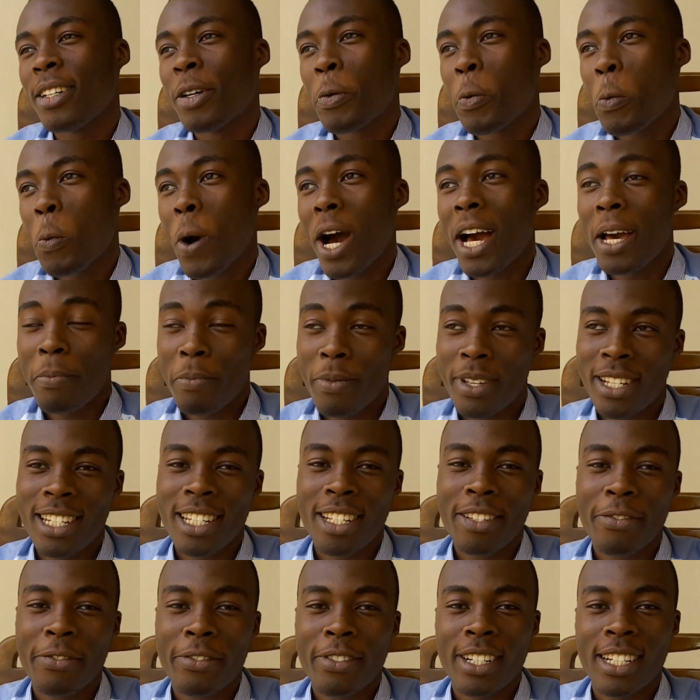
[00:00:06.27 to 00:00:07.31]
What I
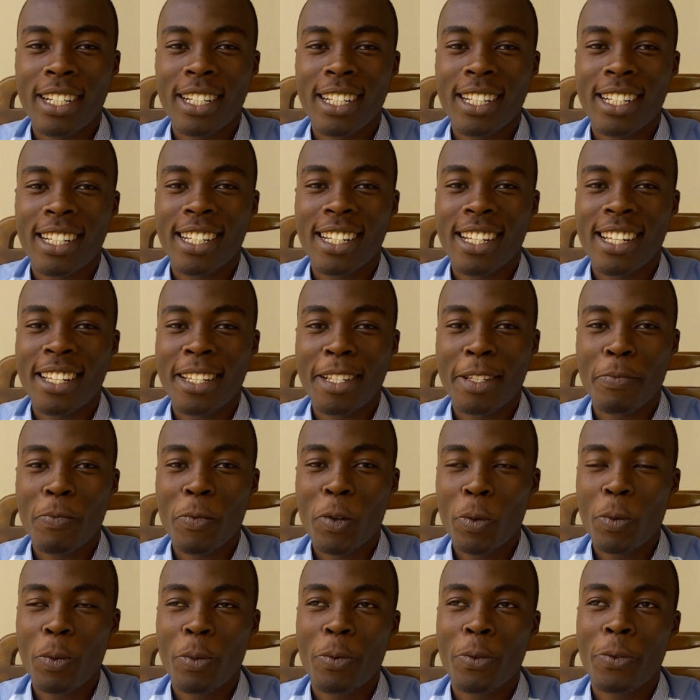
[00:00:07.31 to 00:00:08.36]
believe really is
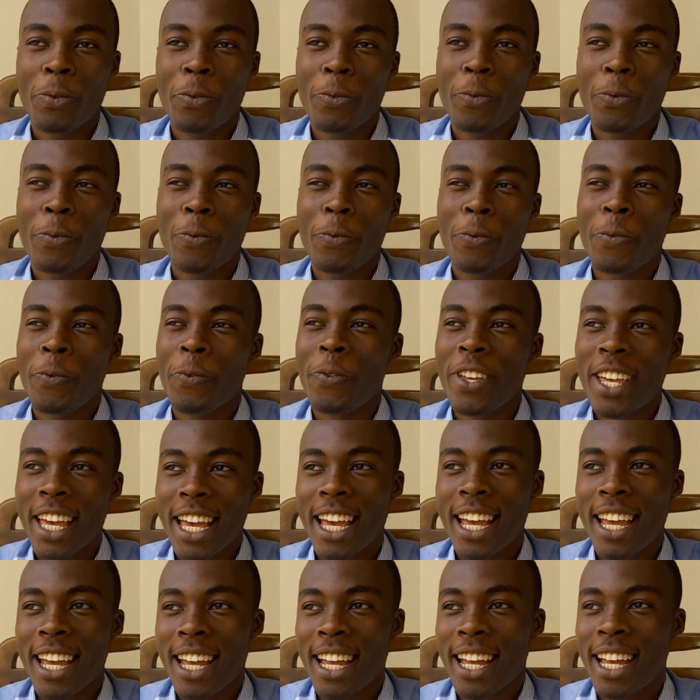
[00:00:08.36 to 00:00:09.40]
most people
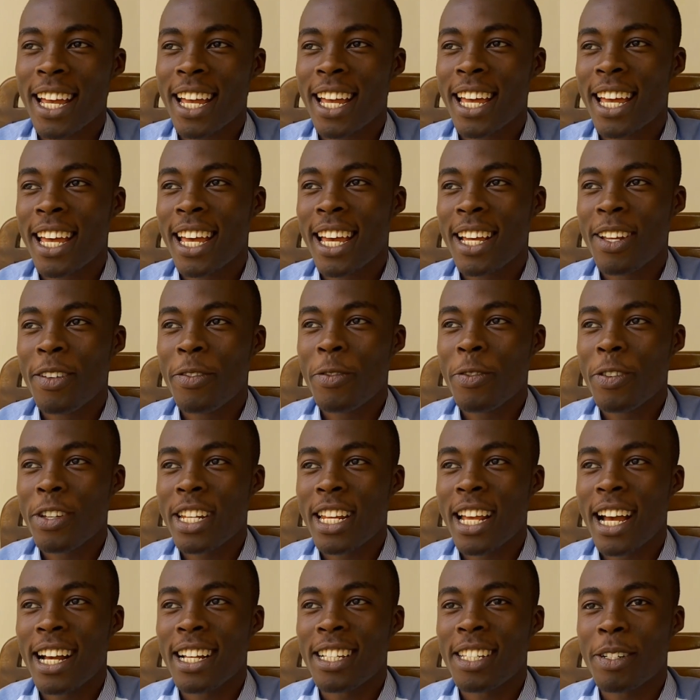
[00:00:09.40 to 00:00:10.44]
fear doing the
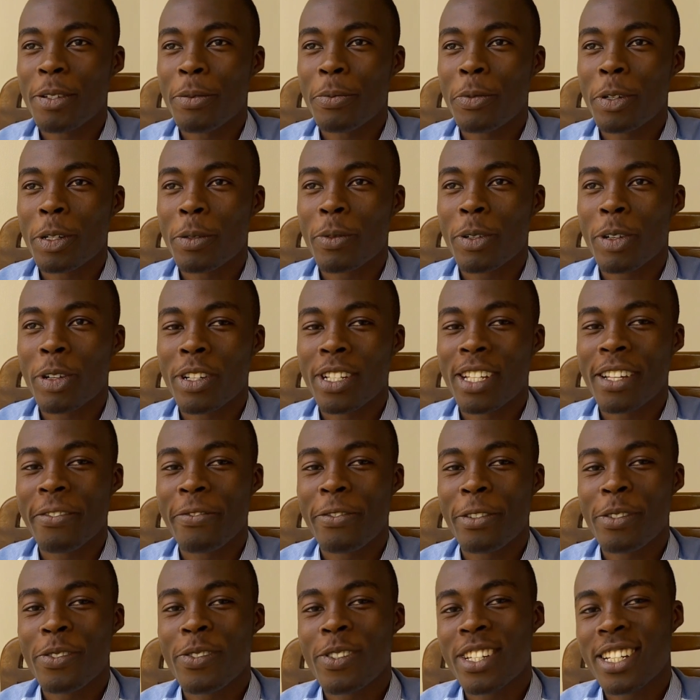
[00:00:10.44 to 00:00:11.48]
IT report because they
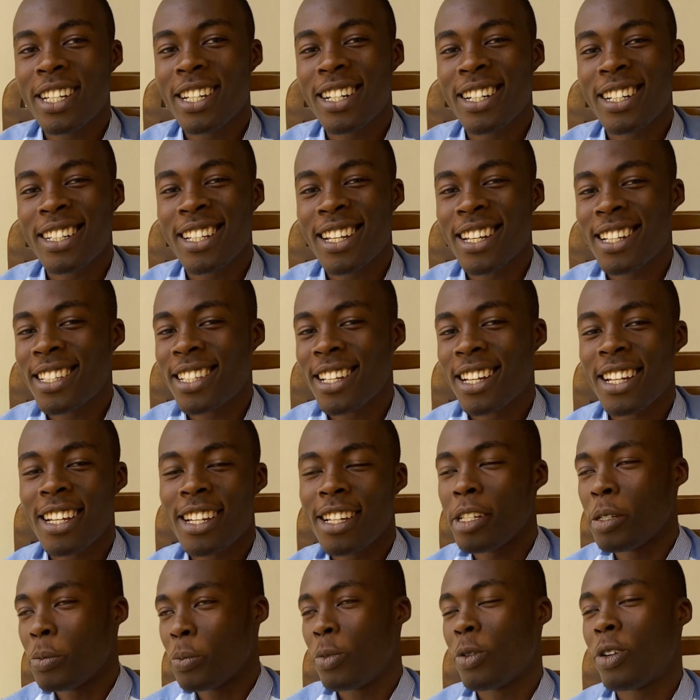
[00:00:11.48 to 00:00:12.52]
feel to a great extent
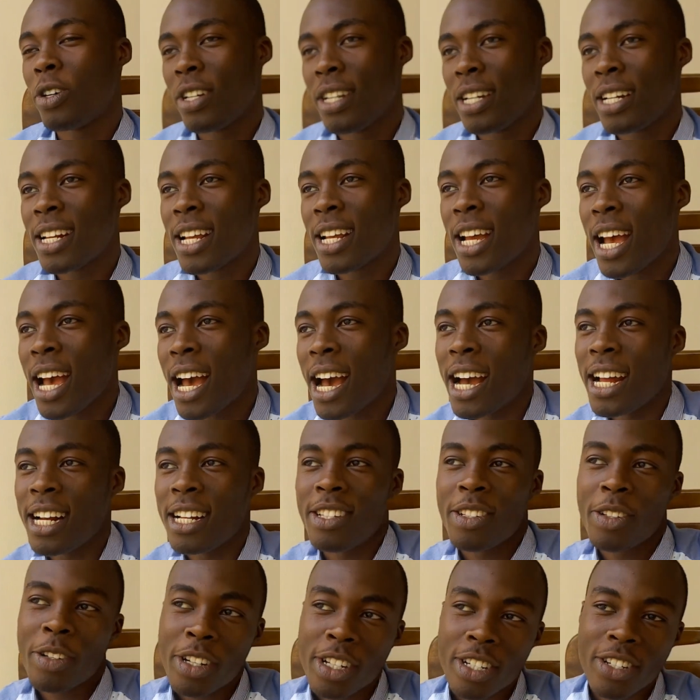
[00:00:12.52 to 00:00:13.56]
it's boring and it's
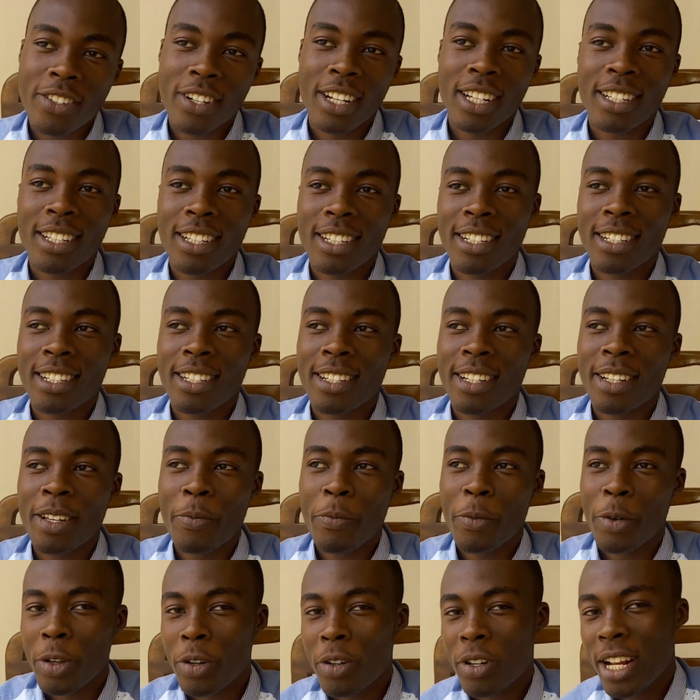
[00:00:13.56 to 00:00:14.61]
not interesting.
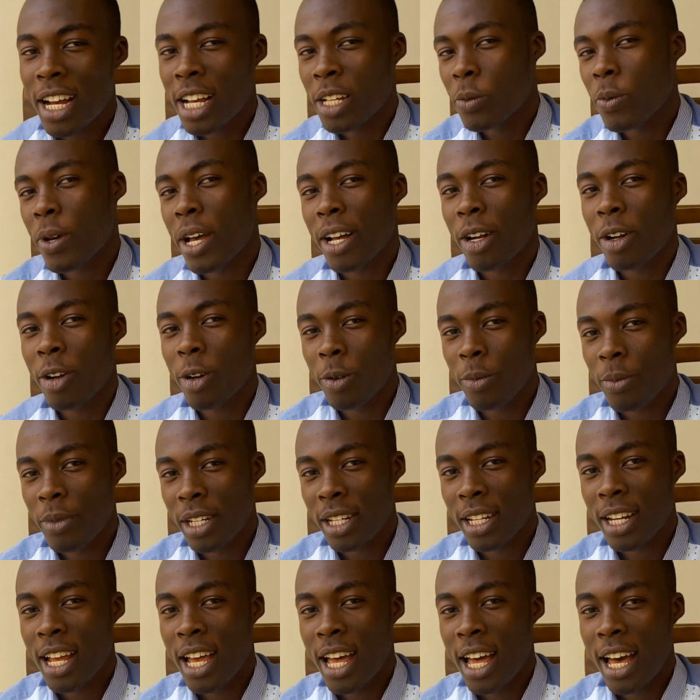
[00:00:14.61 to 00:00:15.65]
But that's why I come in.
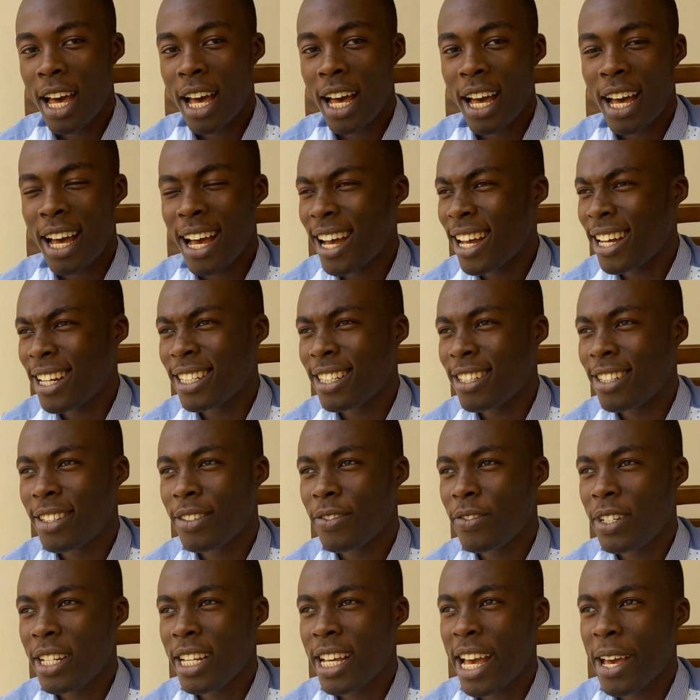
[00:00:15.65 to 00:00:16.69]
And
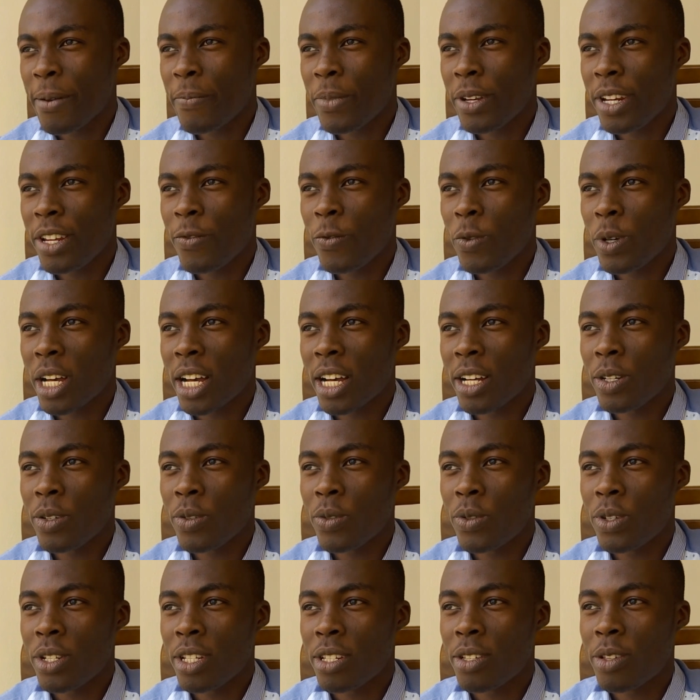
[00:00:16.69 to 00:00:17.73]
really, I believe we can do
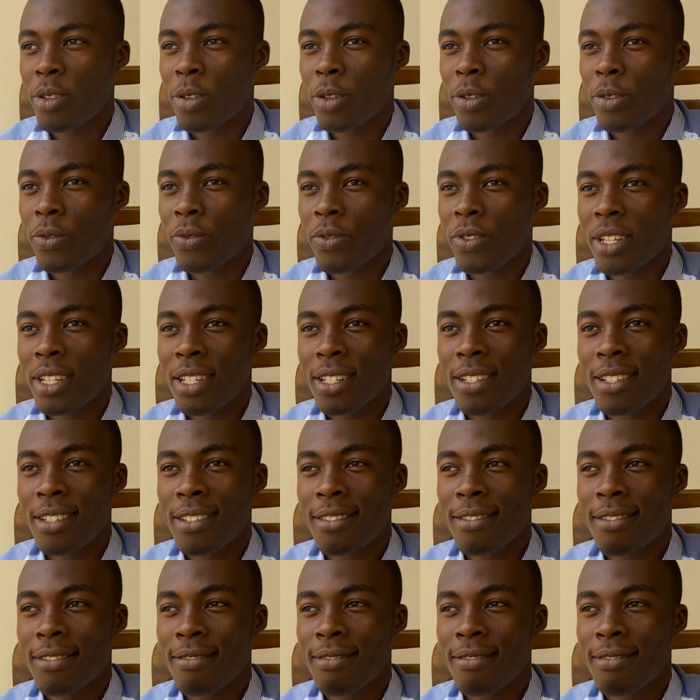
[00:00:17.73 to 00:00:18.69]
this stuff in